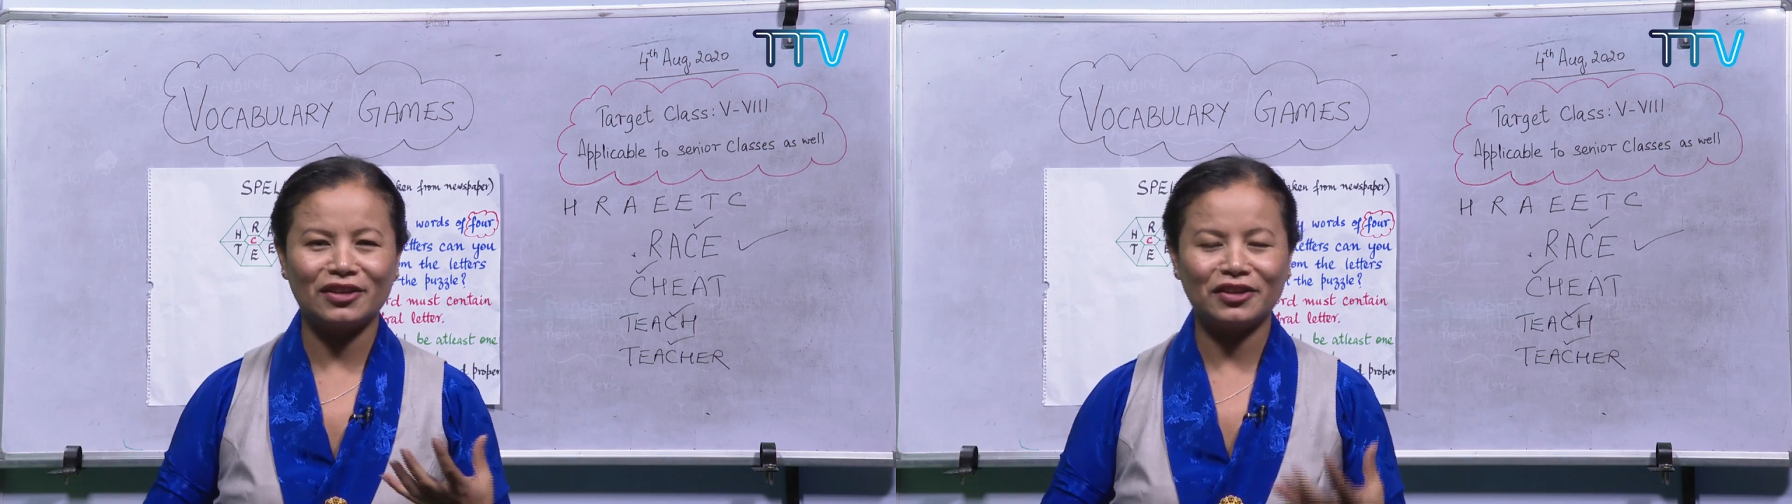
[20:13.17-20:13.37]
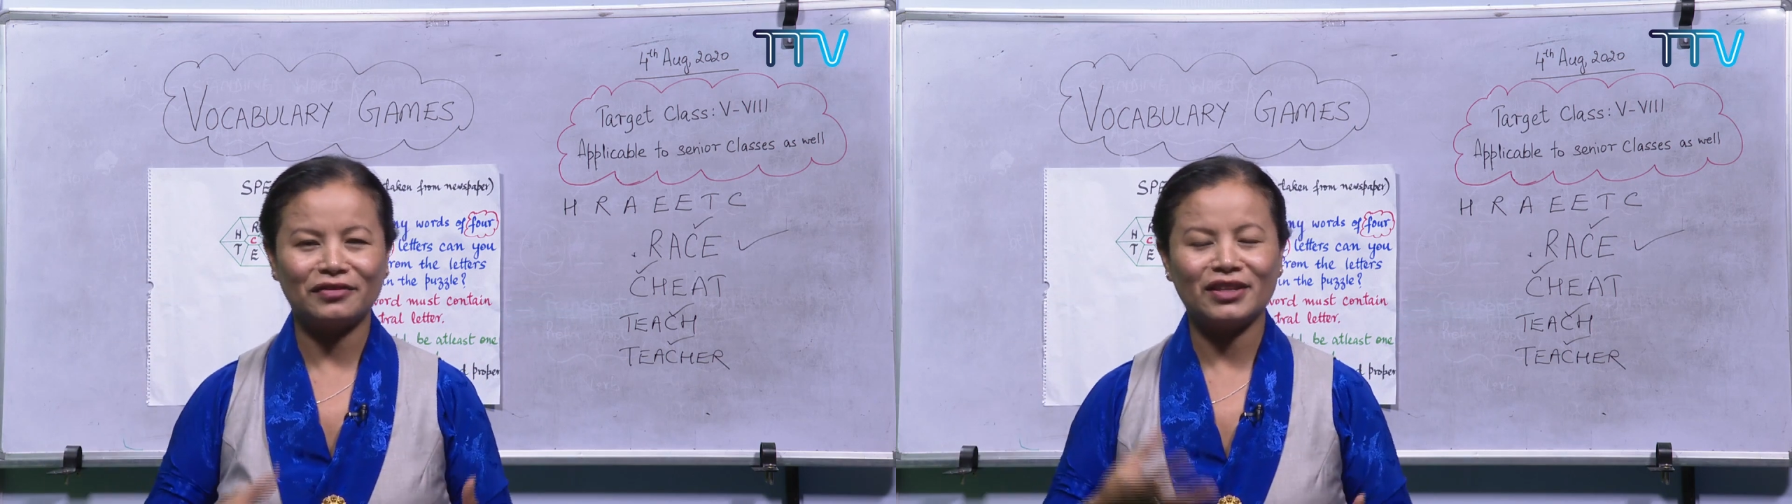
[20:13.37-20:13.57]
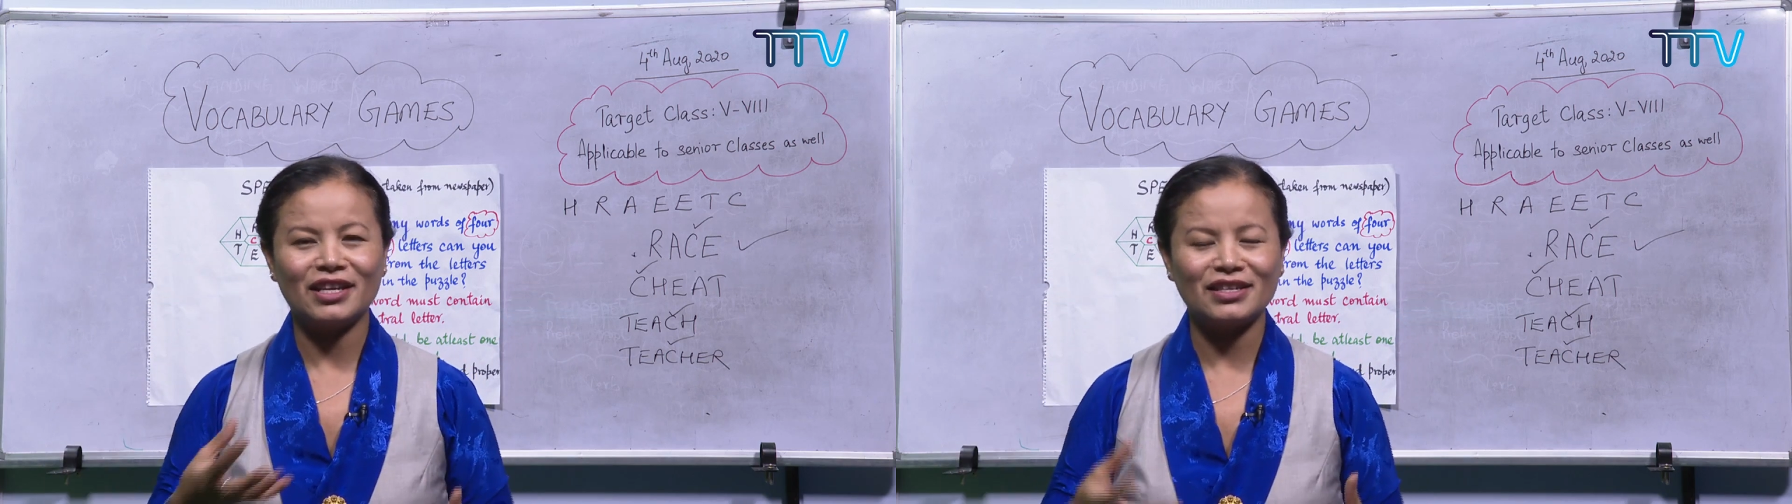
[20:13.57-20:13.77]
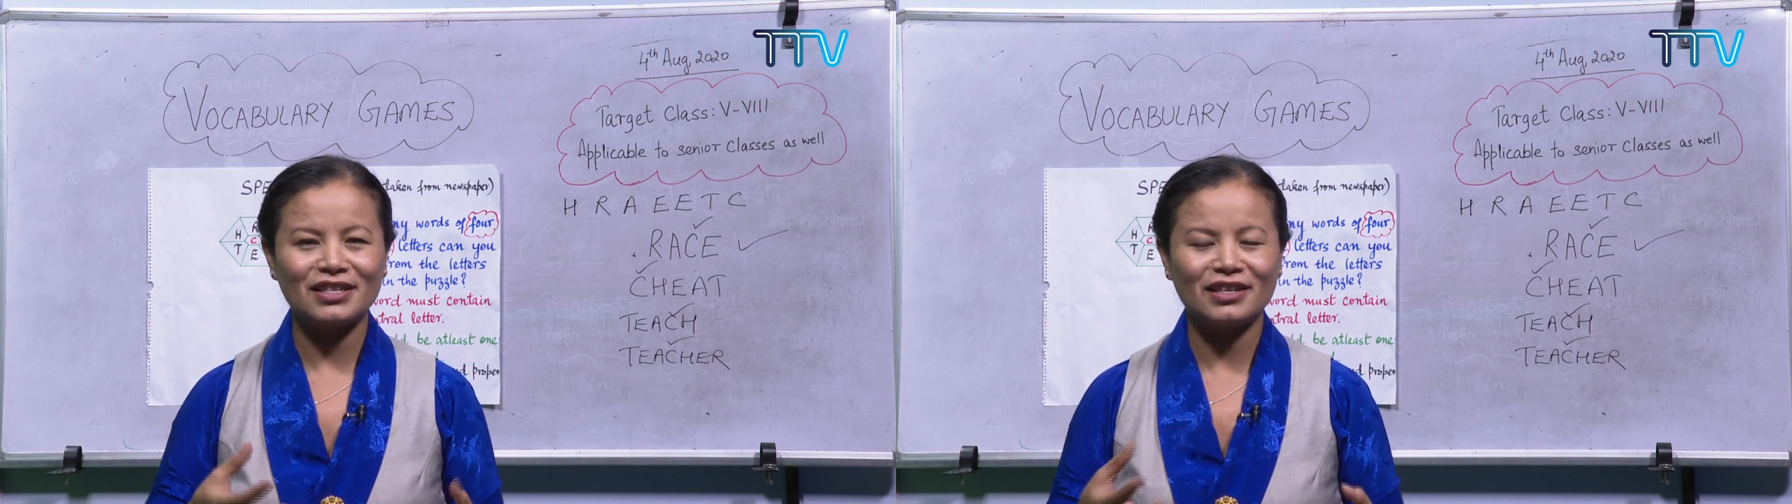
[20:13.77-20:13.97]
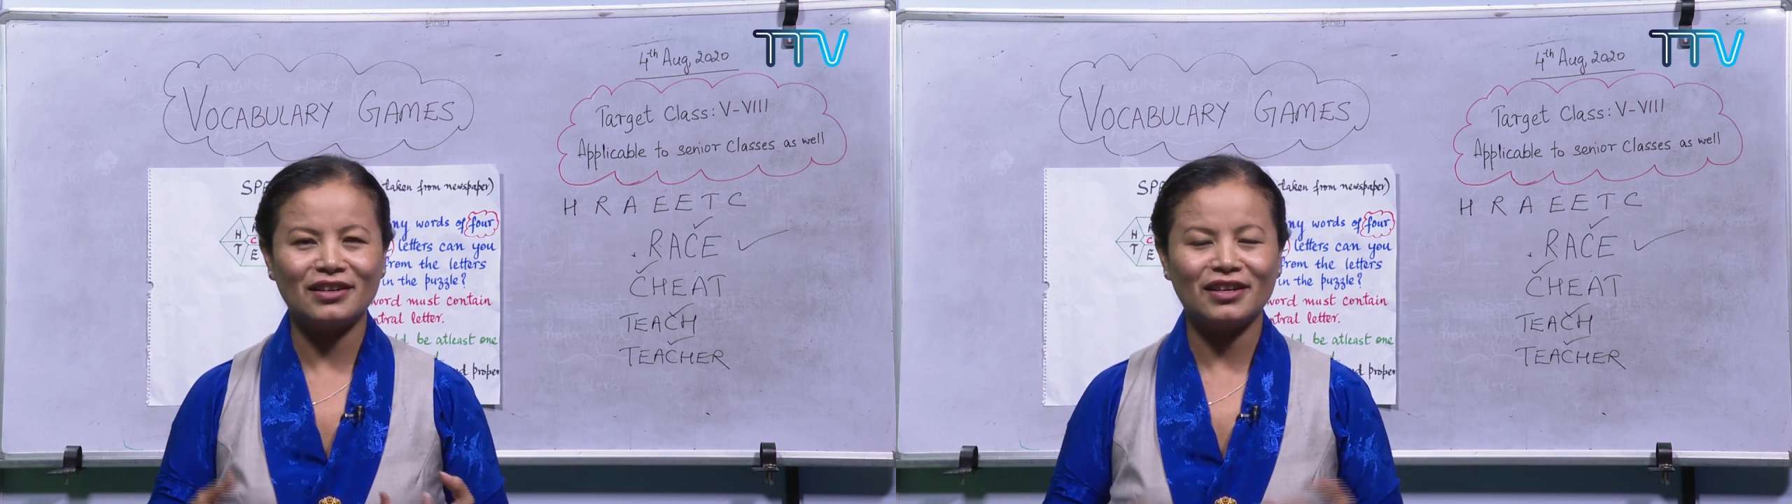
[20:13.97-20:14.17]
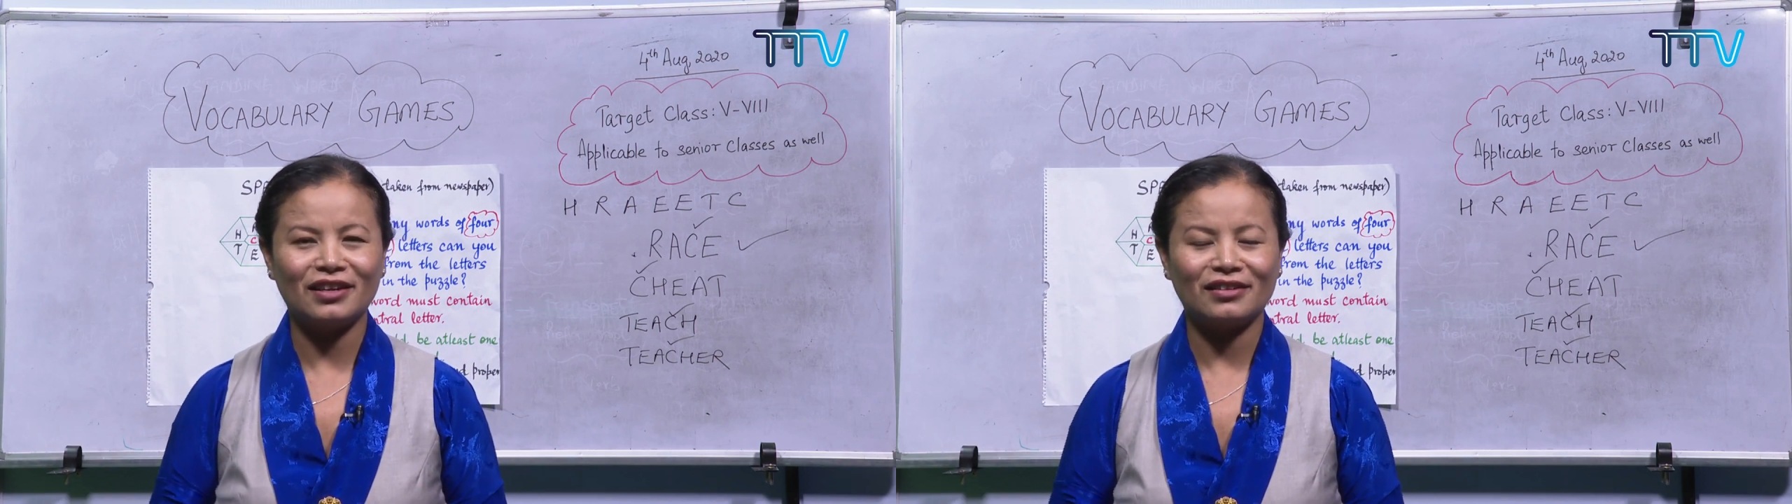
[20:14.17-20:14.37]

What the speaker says: lot of things there